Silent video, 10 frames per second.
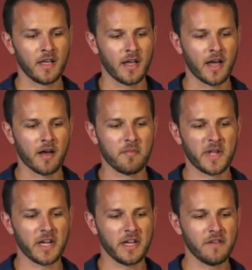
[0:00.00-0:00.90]
Um,
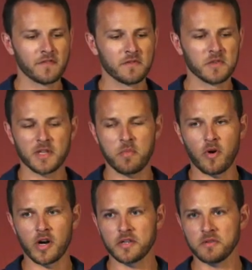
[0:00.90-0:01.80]
they even
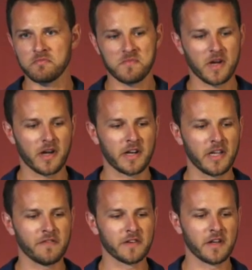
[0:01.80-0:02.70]
support, uh, they
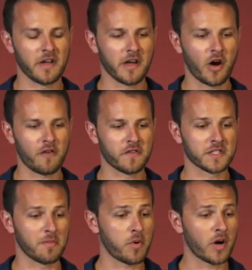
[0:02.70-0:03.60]
even uh, offer
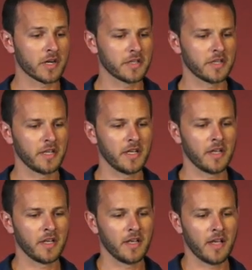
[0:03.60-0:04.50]
support,
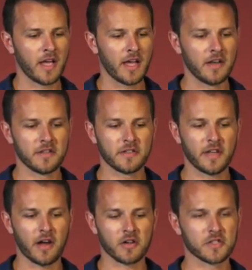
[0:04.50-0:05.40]
and
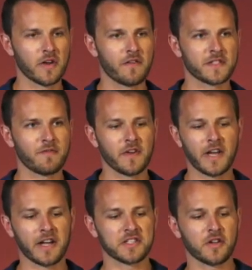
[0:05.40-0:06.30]
they also have something
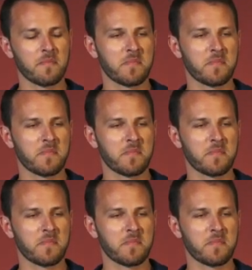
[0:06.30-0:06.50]
like a stop